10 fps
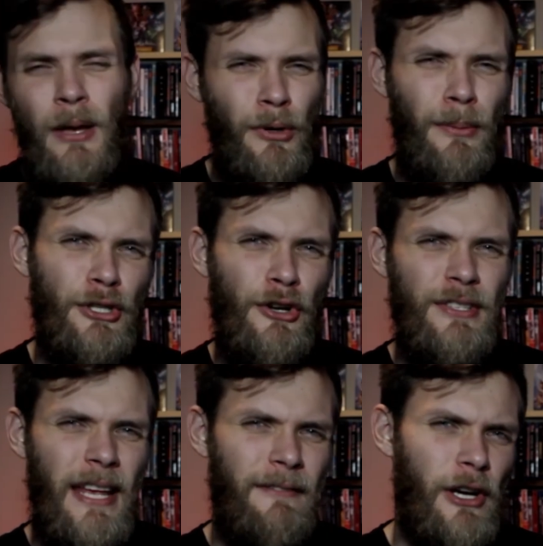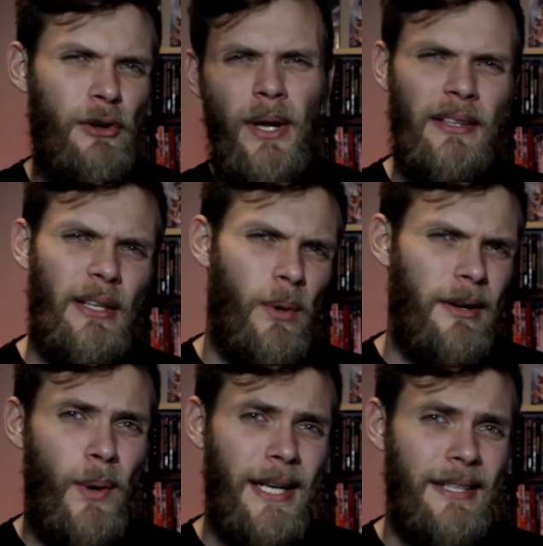pretty much understand very quickly what
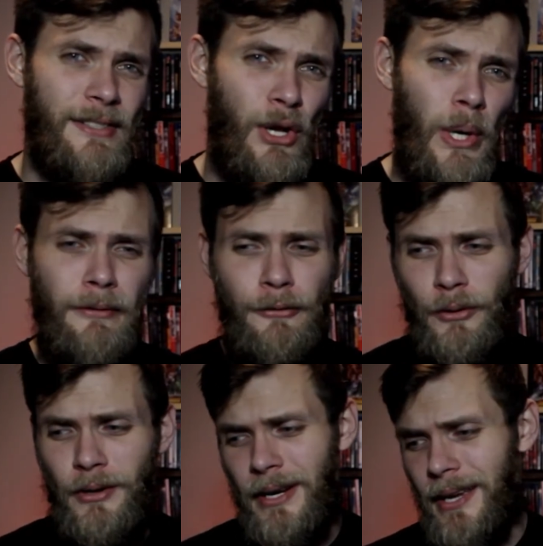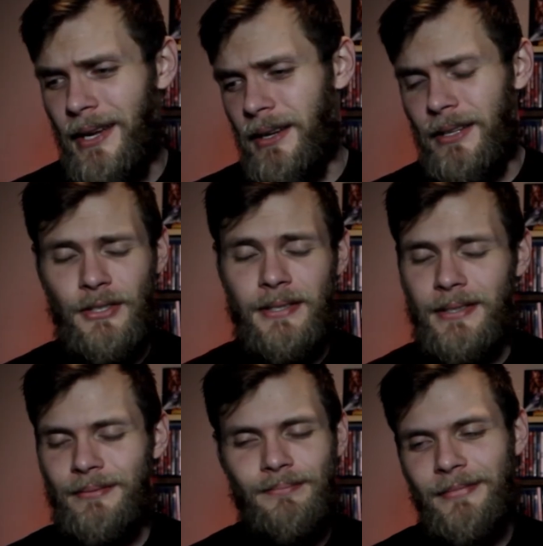Quentin is going for, and
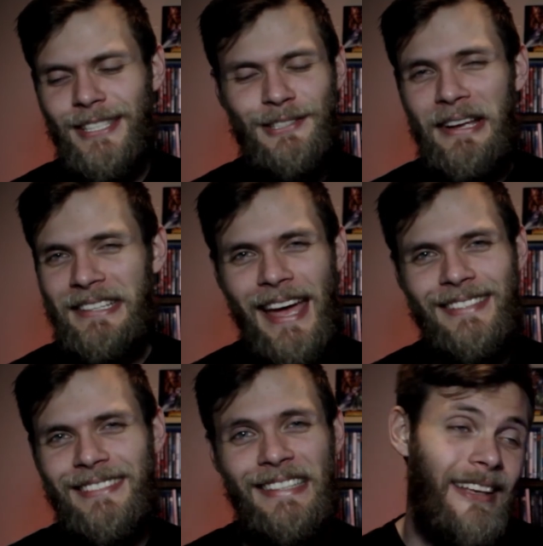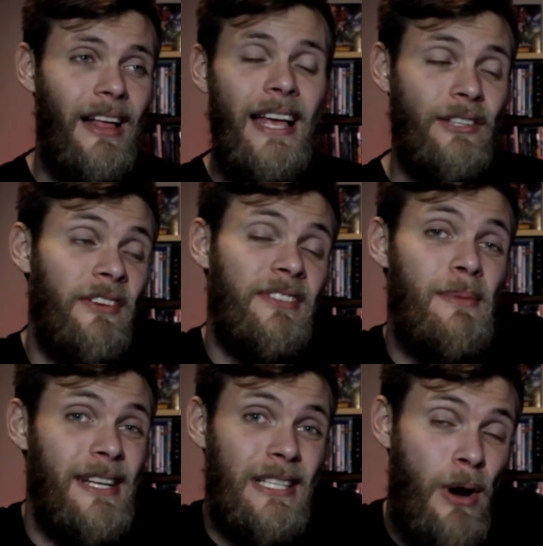it's fantastic. The last 15
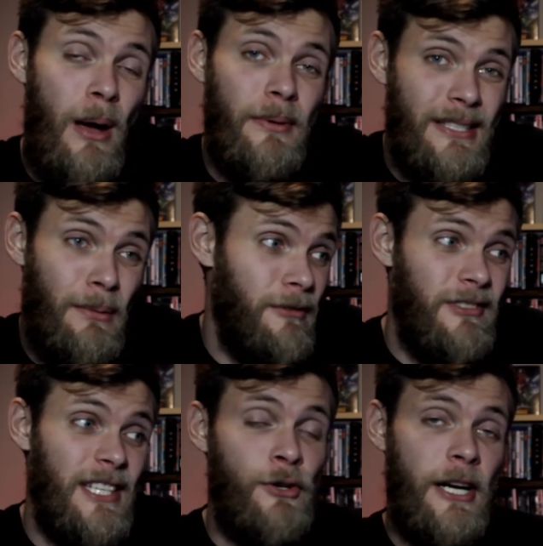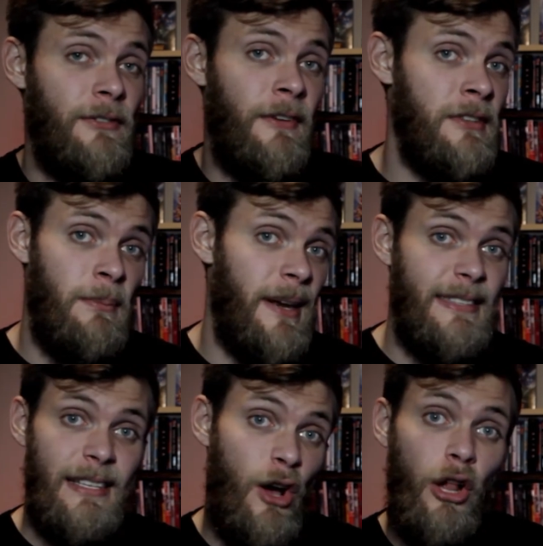minutes, probably some of the greatest 15
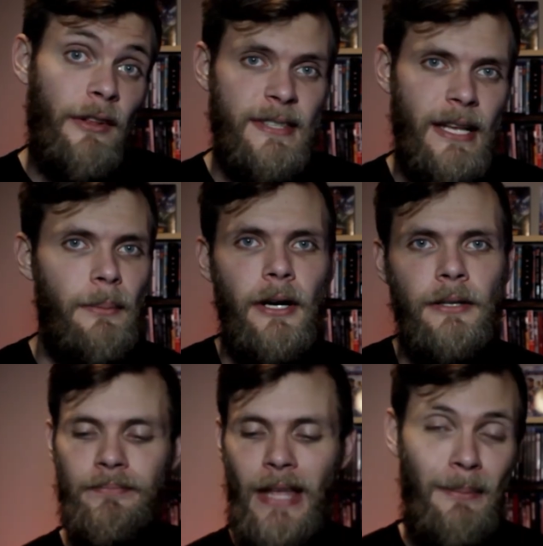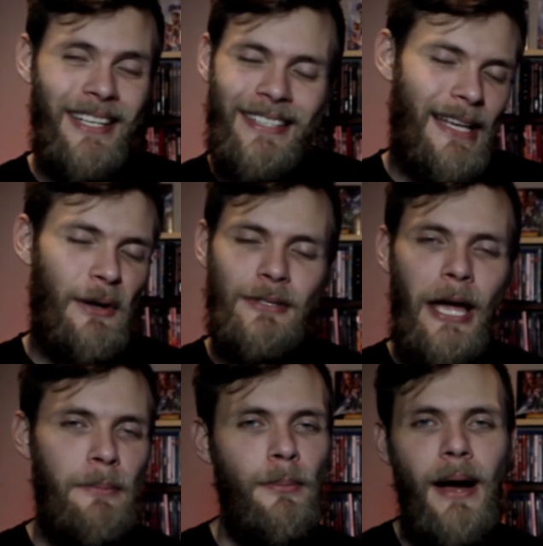minutes in all of cinema. I mean, it sounds
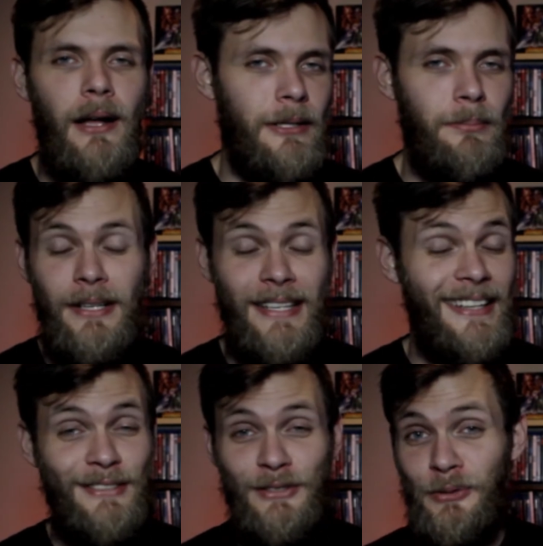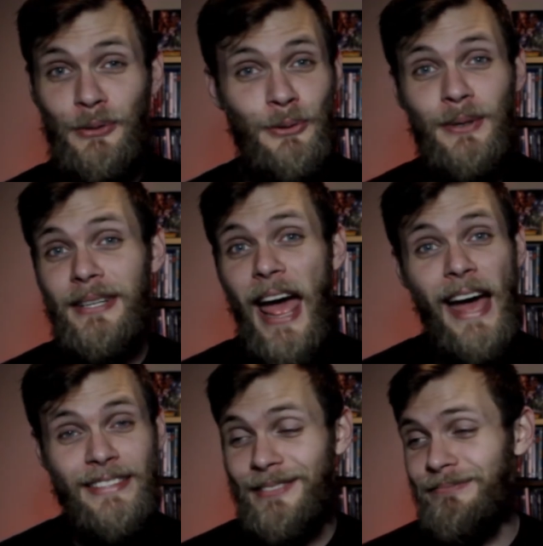hyperbolic, but it's true.
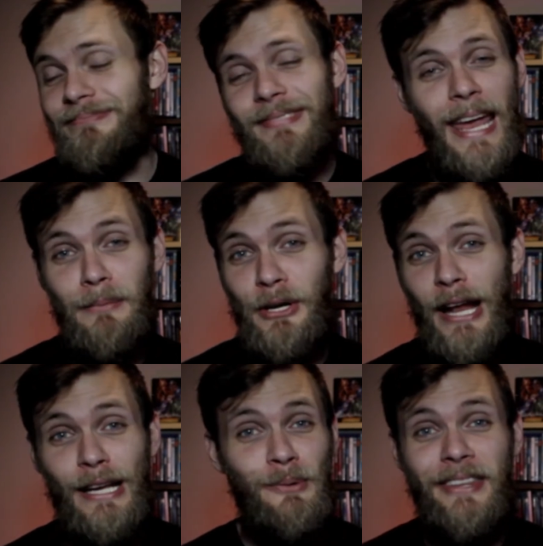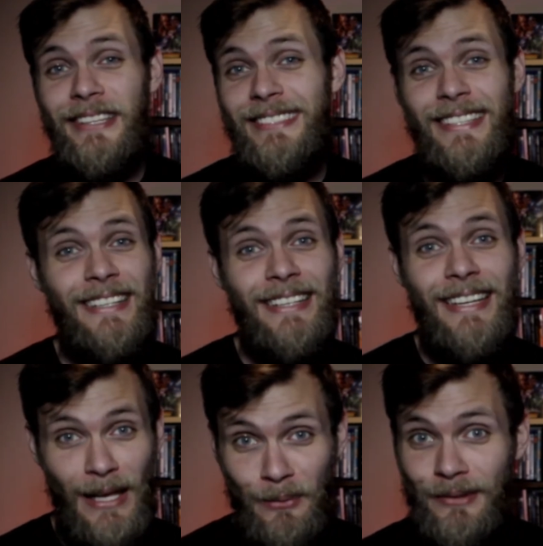Ask damn near anyone that's seen it,
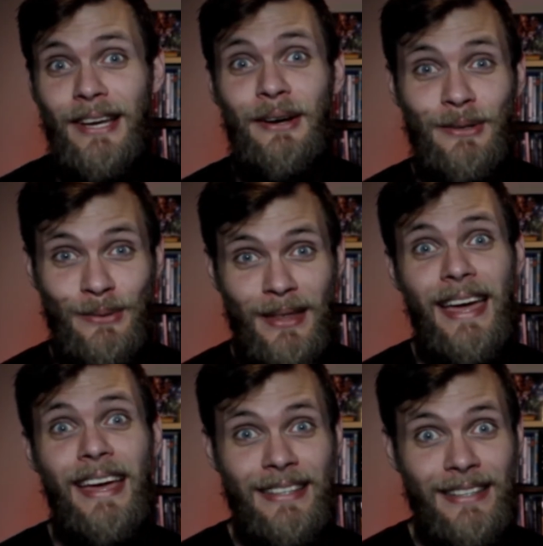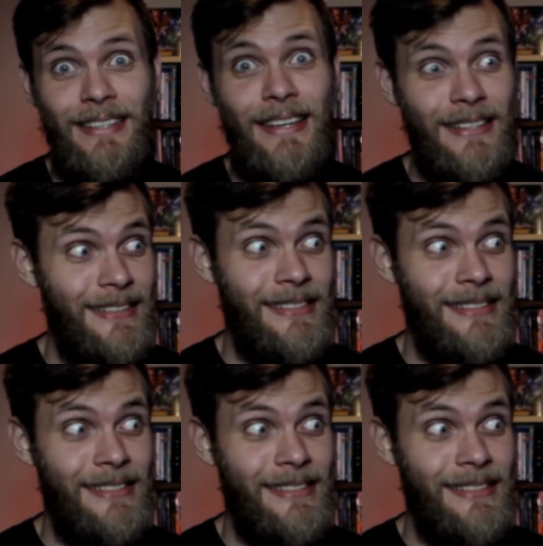and they will tell you that ending is